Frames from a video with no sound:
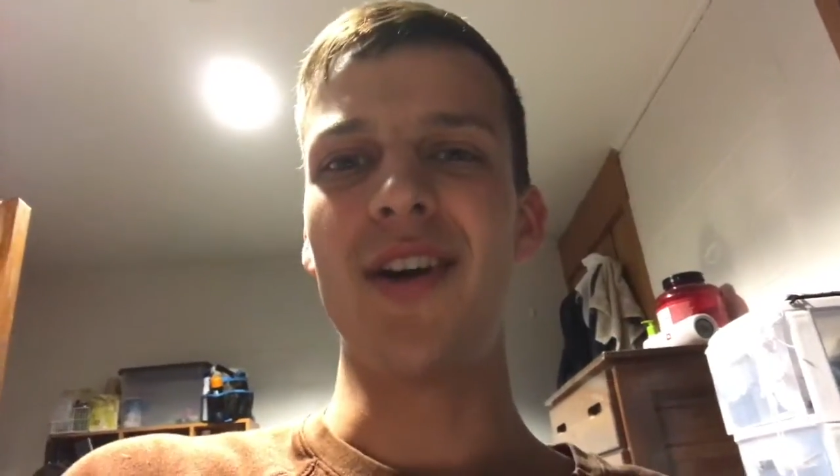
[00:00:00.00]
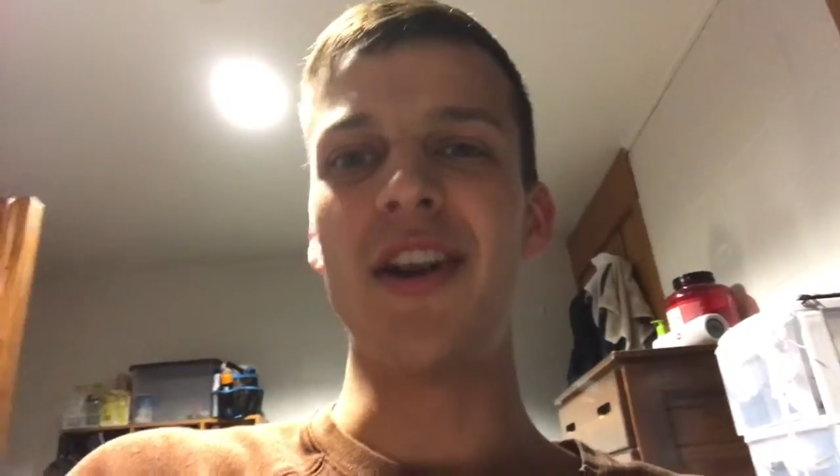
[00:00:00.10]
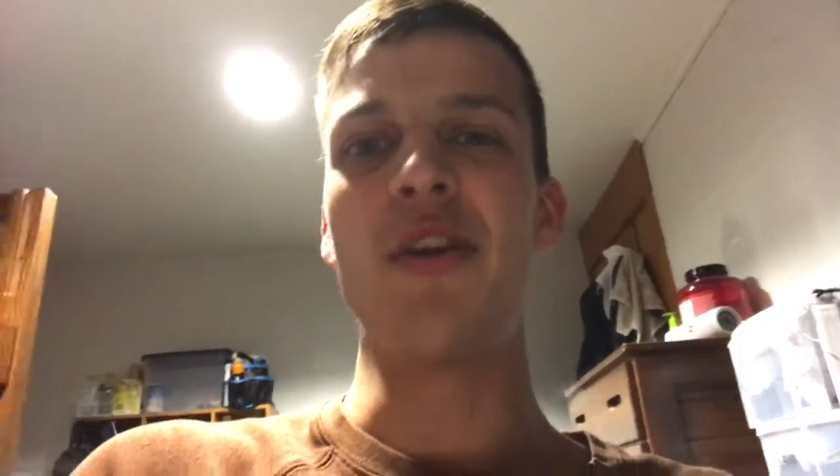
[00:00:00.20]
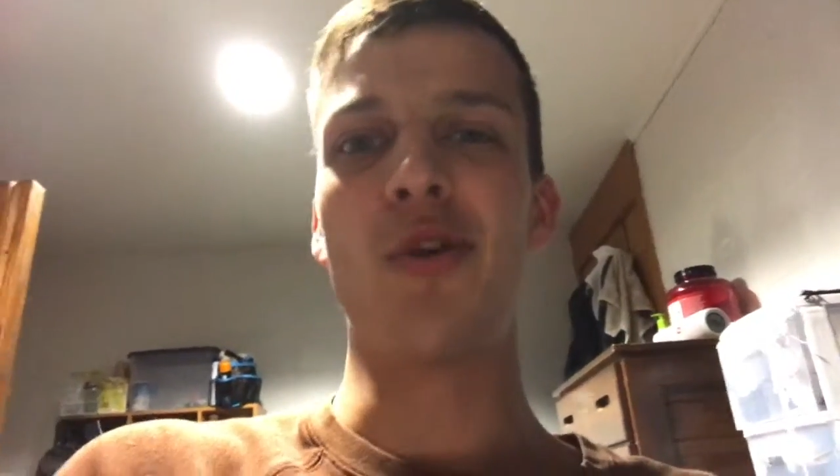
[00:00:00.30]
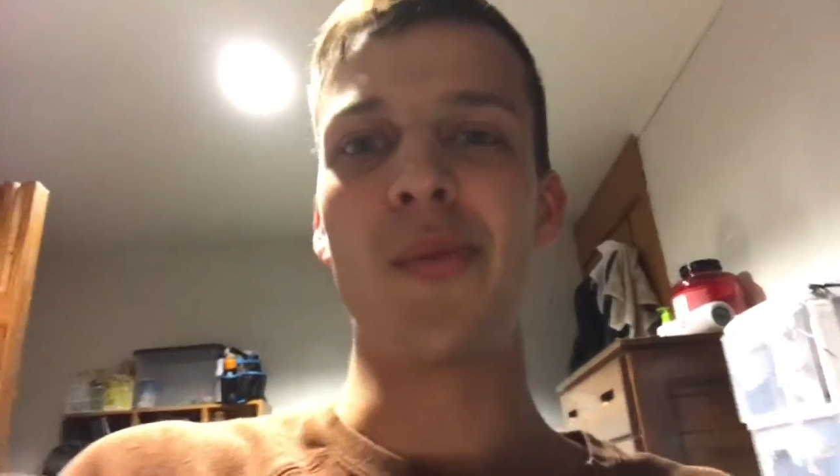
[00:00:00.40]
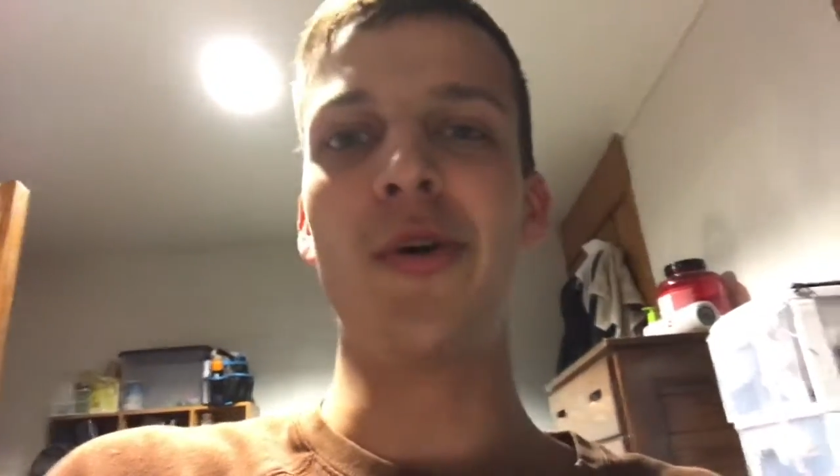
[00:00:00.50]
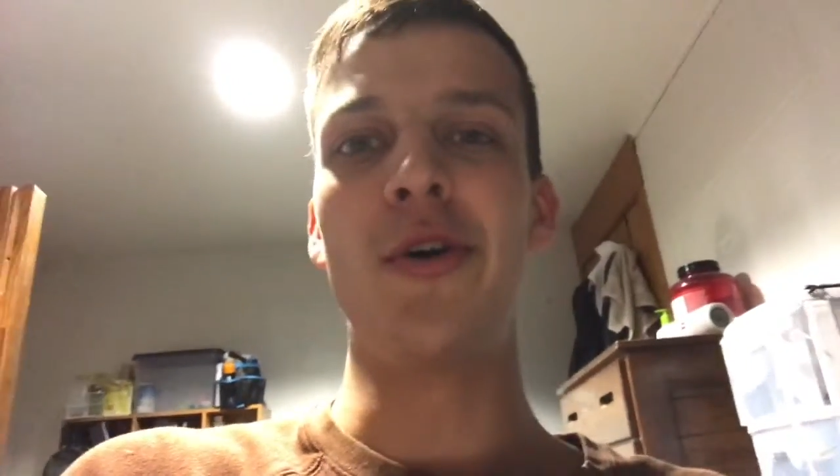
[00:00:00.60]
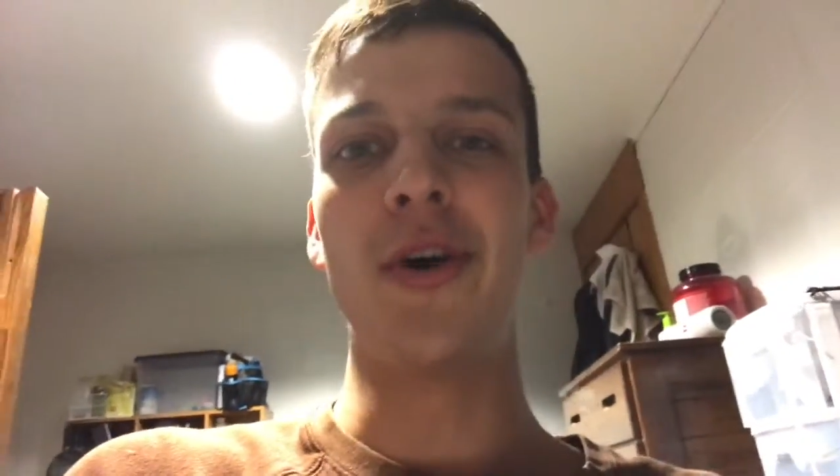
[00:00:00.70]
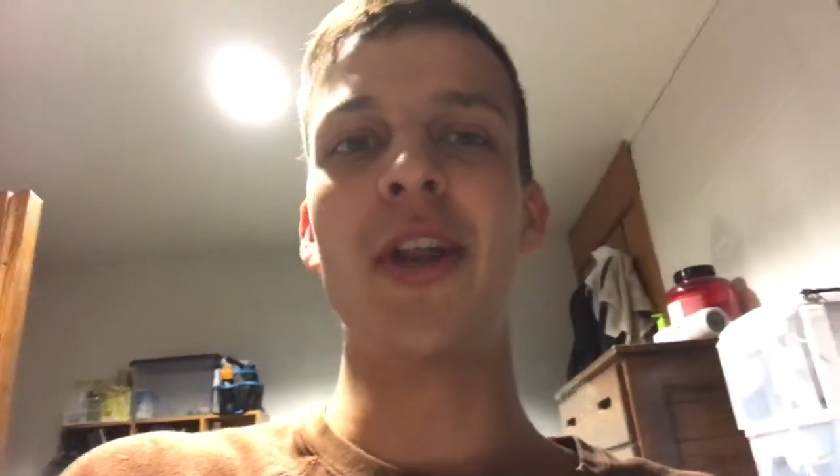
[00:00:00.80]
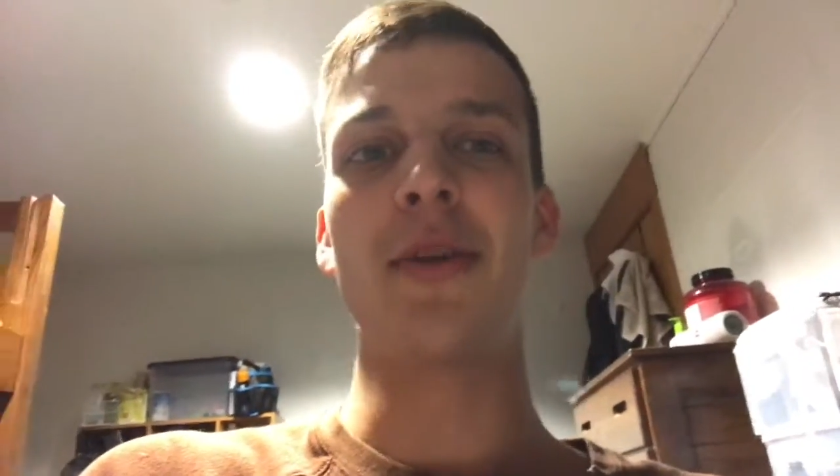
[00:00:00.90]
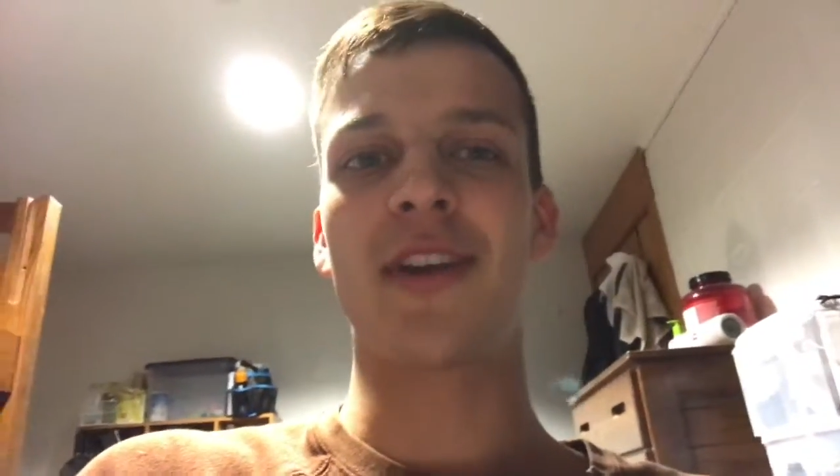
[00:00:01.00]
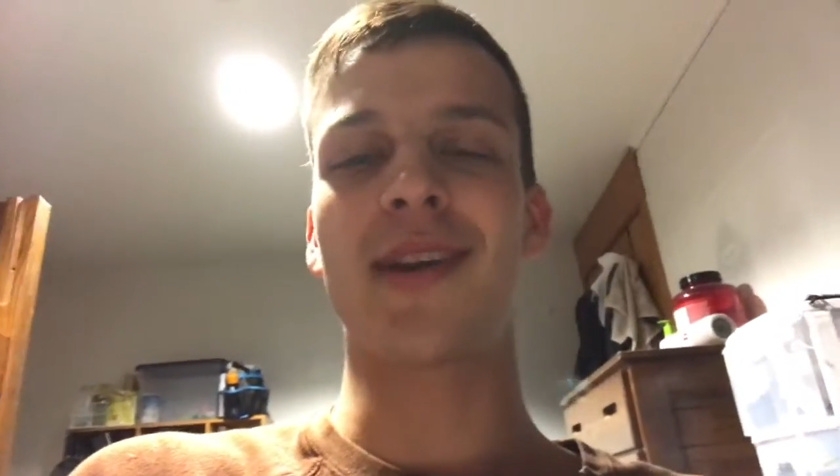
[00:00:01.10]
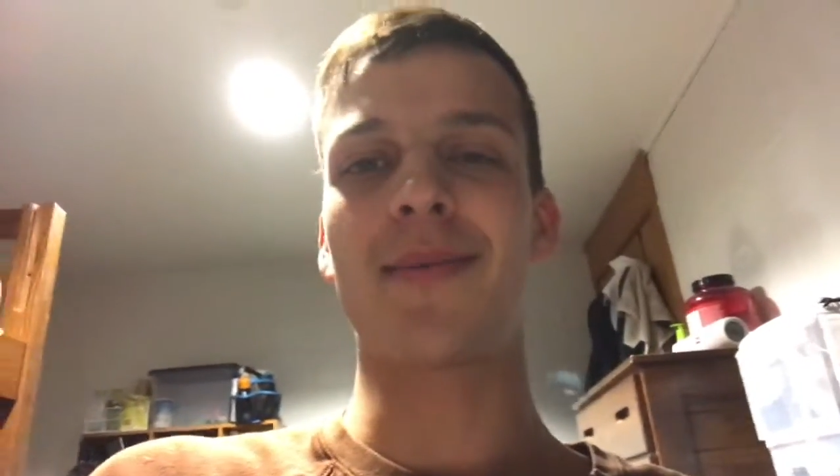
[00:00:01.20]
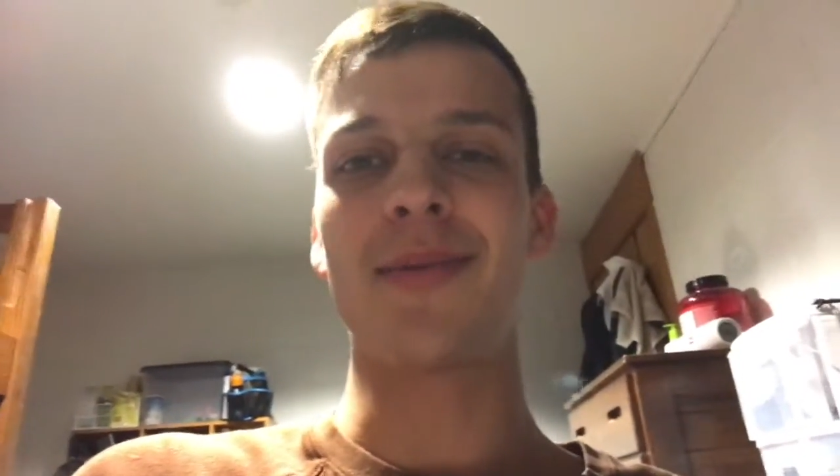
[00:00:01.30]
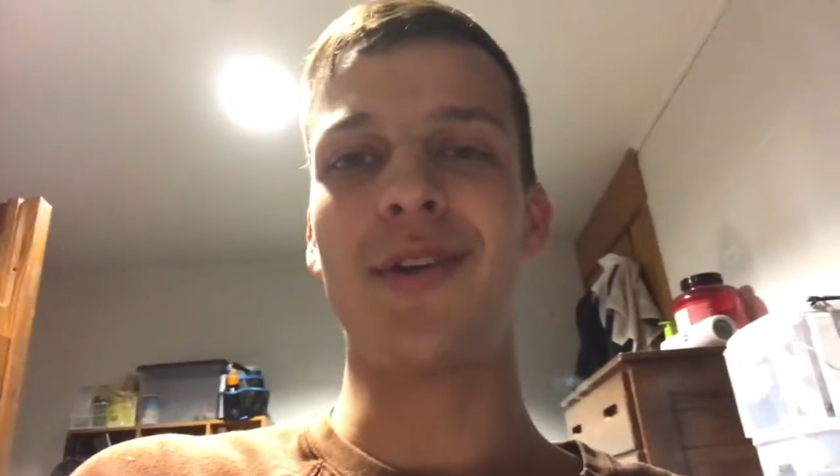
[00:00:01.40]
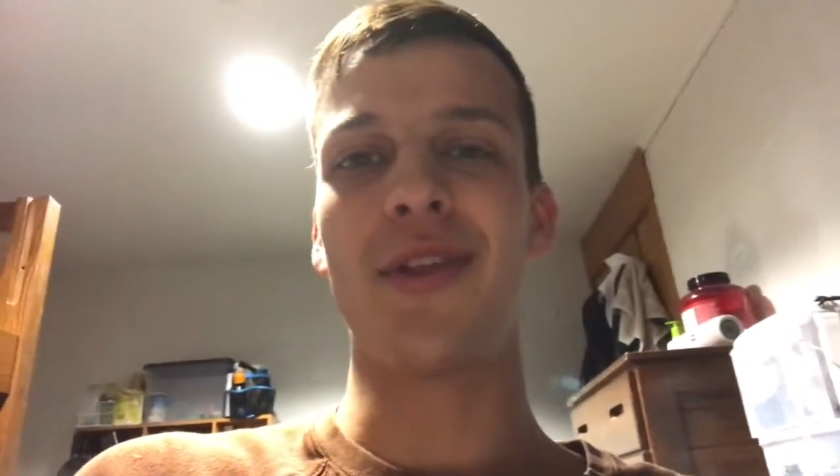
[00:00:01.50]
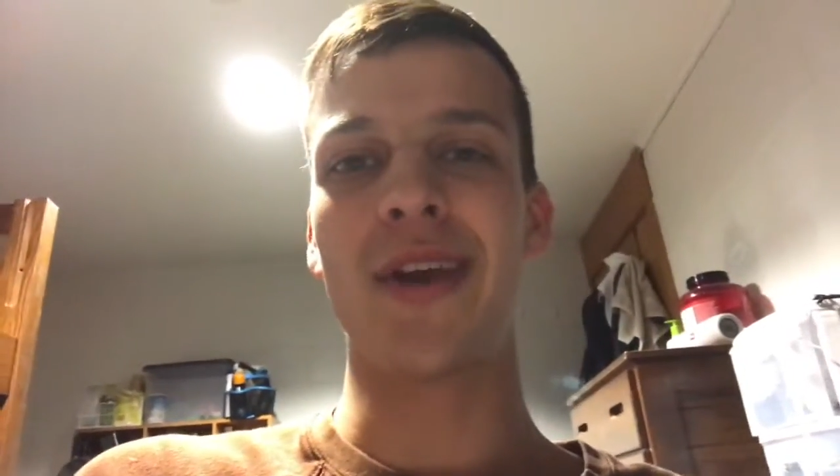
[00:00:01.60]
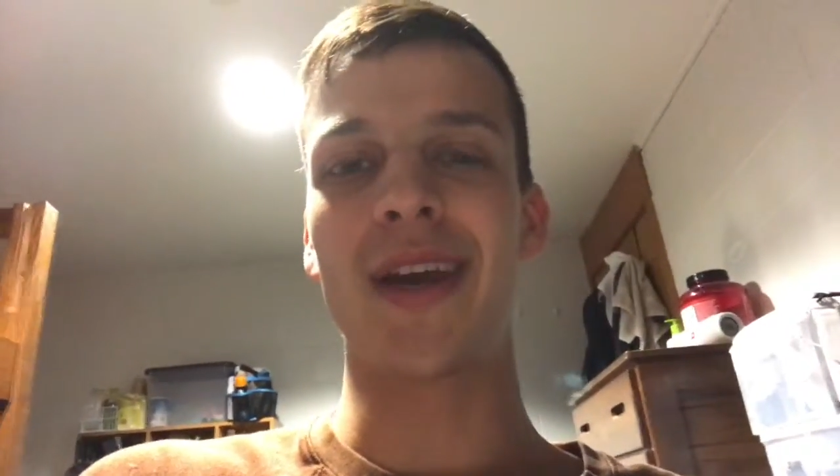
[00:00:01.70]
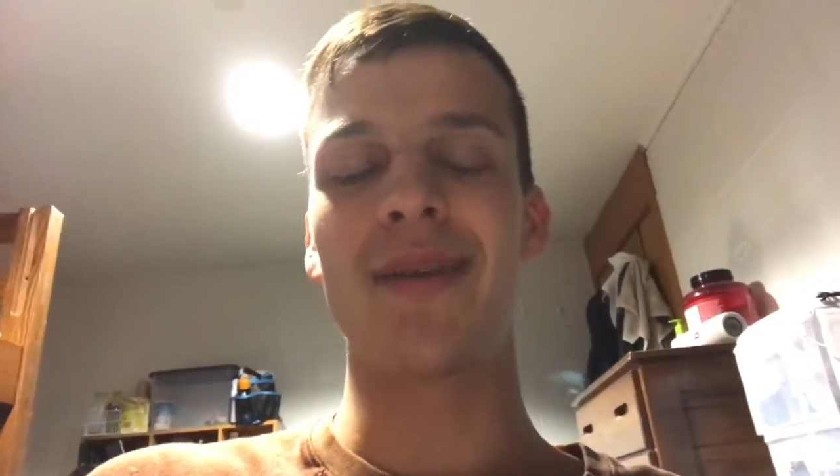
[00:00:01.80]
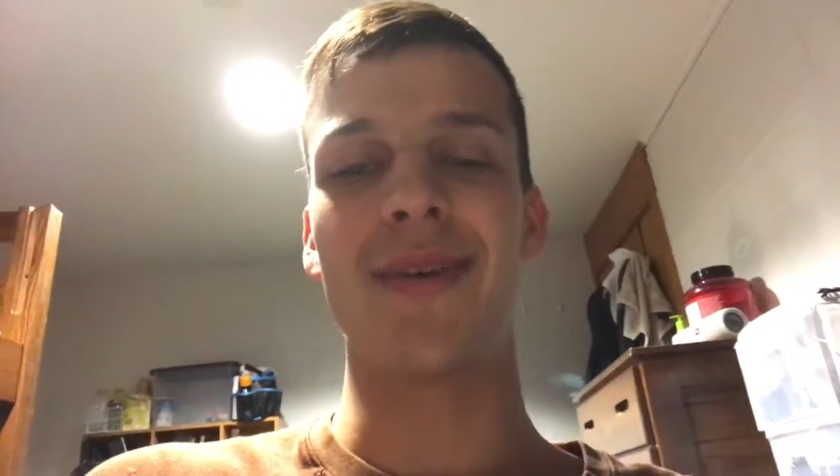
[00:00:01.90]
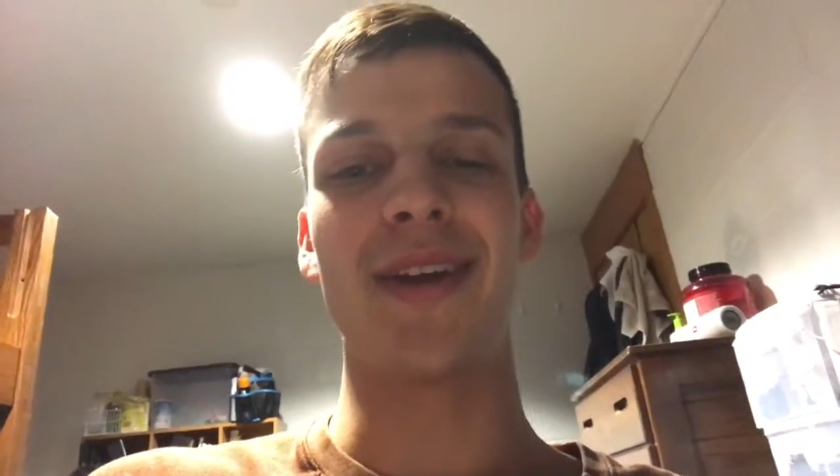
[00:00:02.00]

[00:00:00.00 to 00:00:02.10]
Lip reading: a normal and acceptable thing.